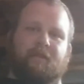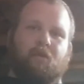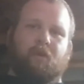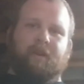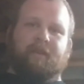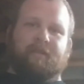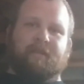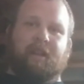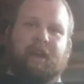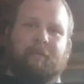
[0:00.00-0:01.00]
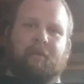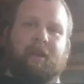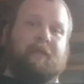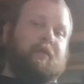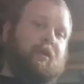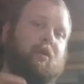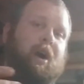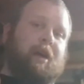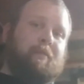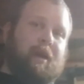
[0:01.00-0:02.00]
quick disclaimer, even though
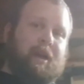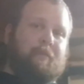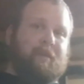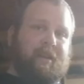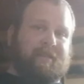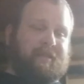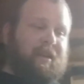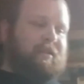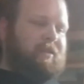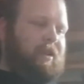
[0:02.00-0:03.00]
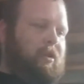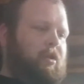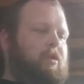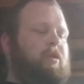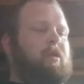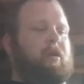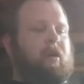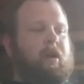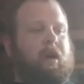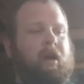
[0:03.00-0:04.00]
I may be a Stens dealer,
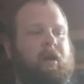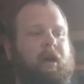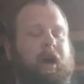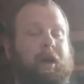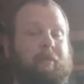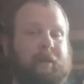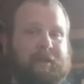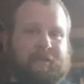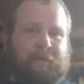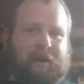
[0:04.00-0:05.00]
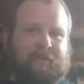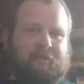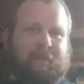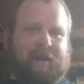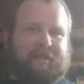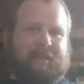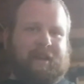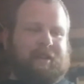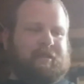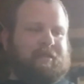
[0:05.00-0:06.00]
I am not sponsored by
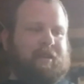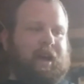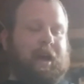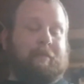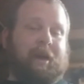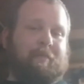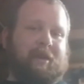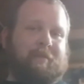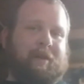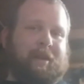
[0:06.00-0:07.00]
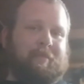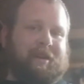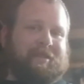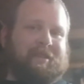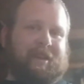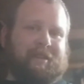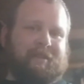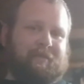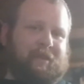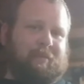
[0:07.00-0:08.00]
Stens. I am not being paid by
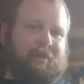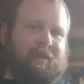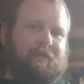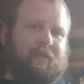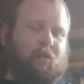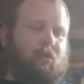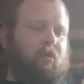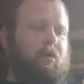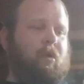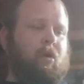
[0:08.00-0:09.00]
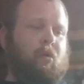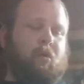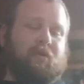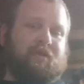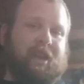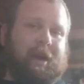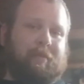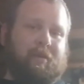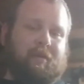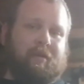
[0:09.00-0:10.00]
Stens, VP Fuel, or
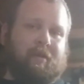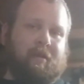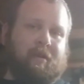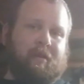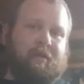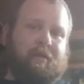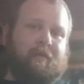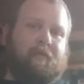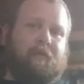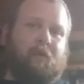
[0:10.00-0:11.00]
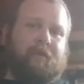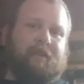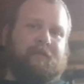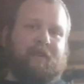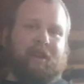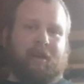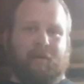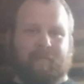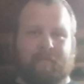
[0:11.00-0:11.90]
Snapper for this video.